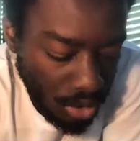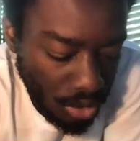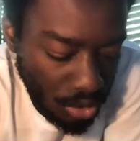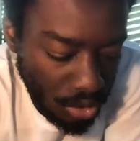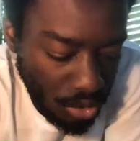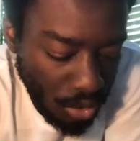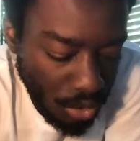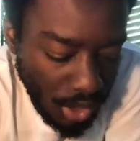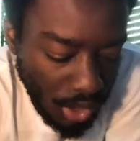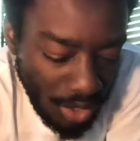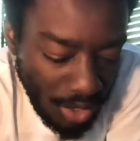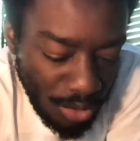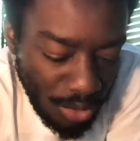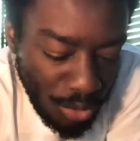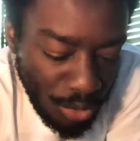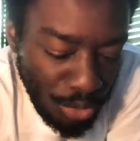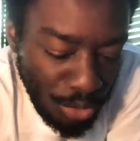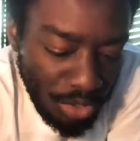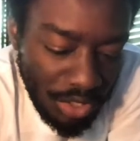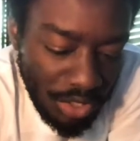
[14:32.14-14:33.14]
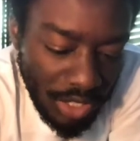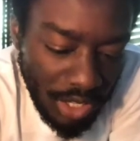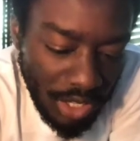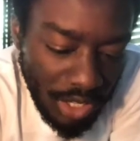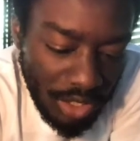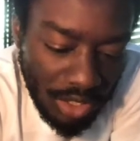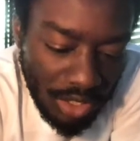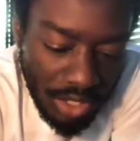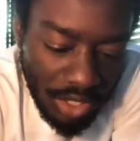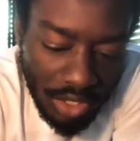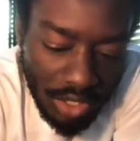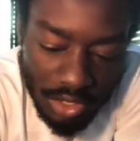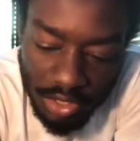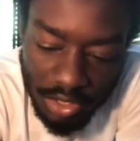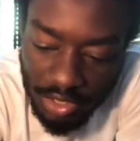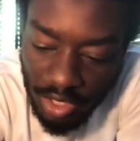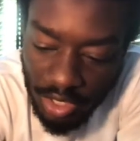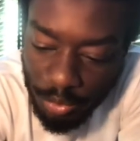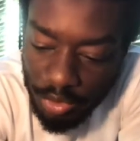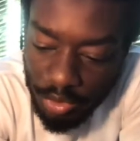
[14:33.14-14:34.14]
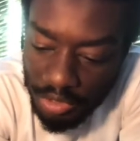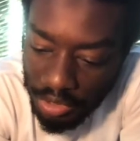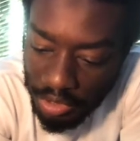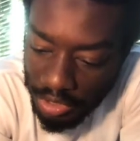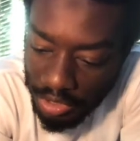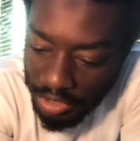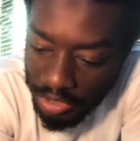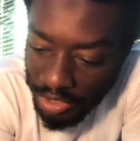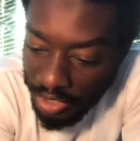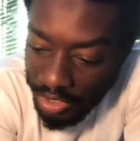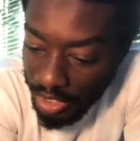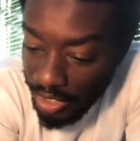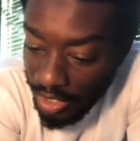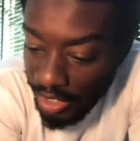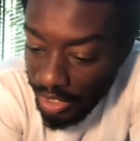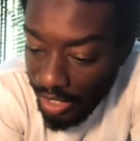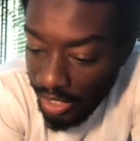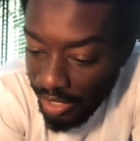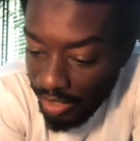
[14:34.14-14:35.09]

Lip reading: how good the healthcare system is doesn't really have